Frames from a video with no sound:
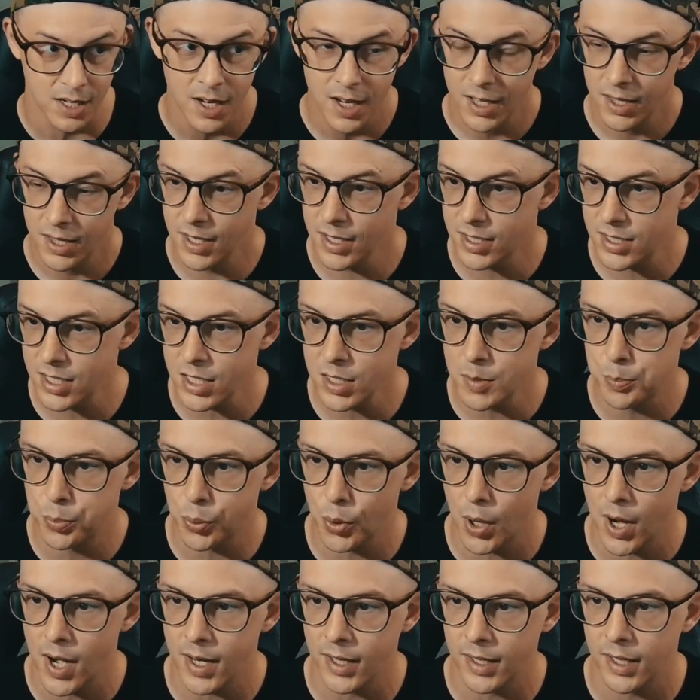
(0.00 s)
This is
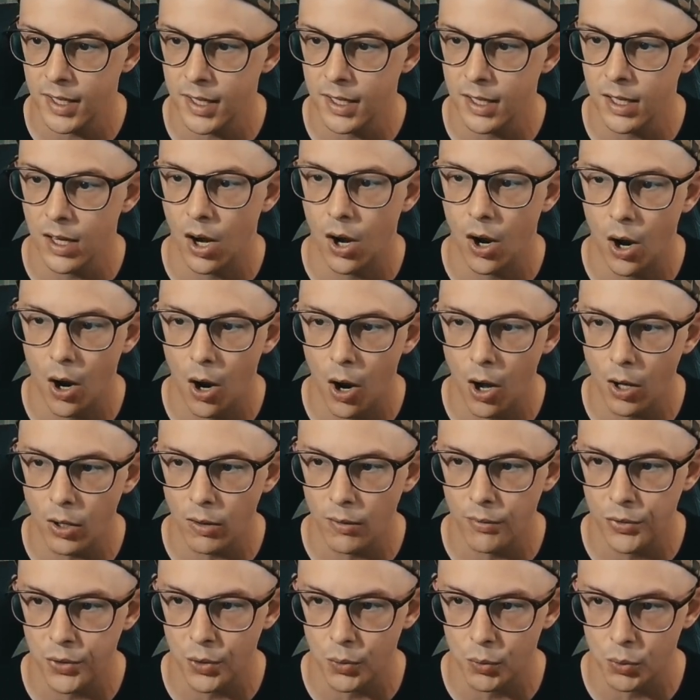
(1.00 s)
breaking all
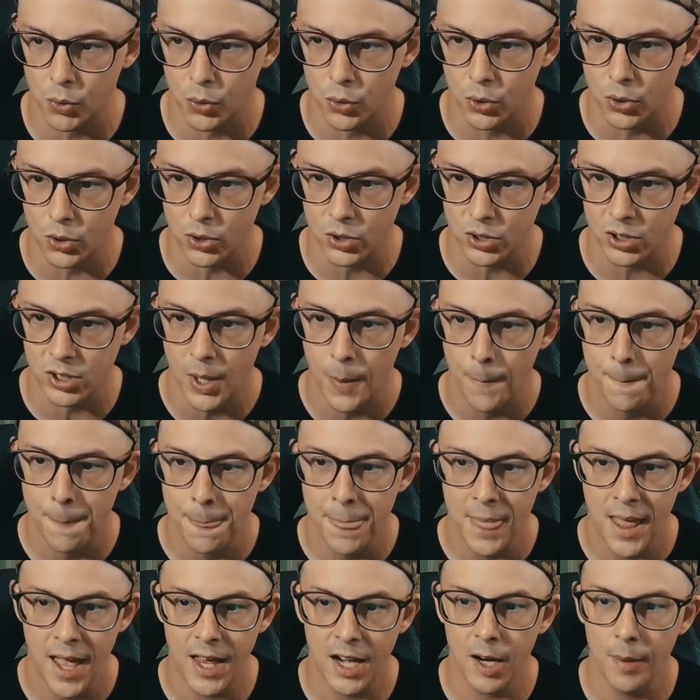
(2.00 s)
of the rules
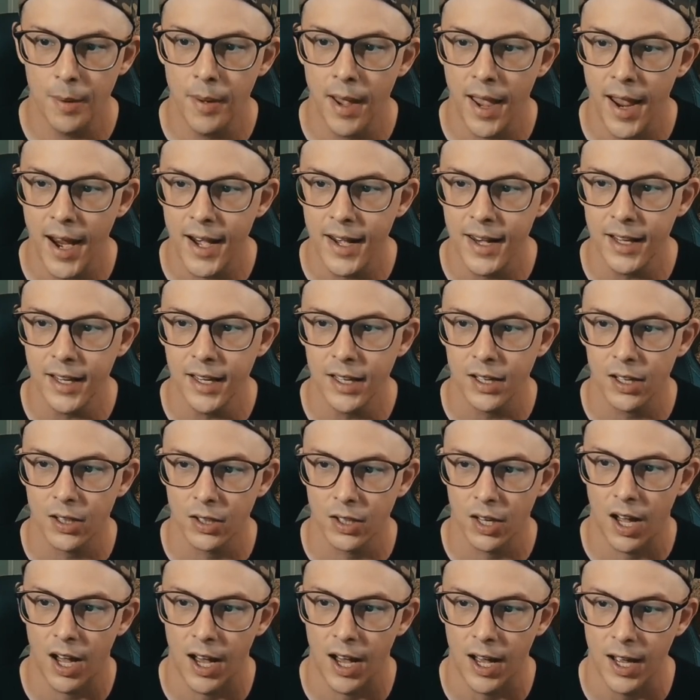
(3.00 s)
and I'm hating it a
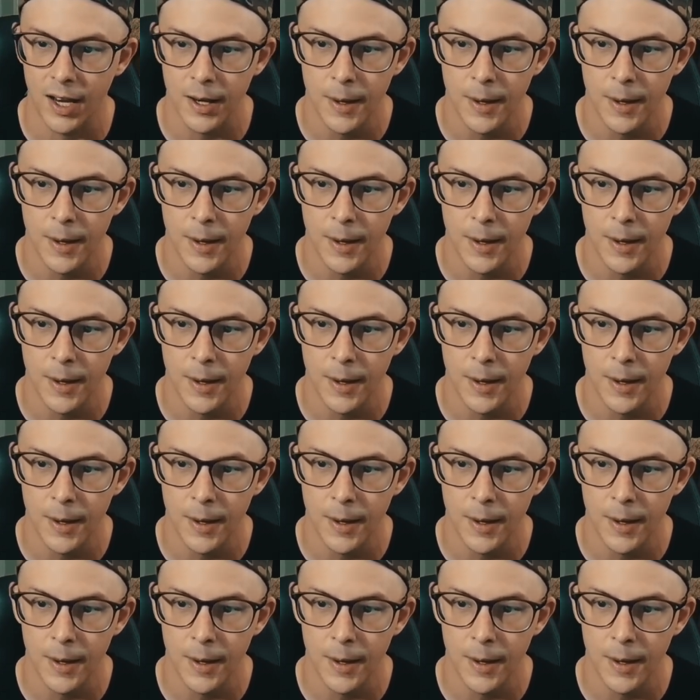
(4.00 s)
lot.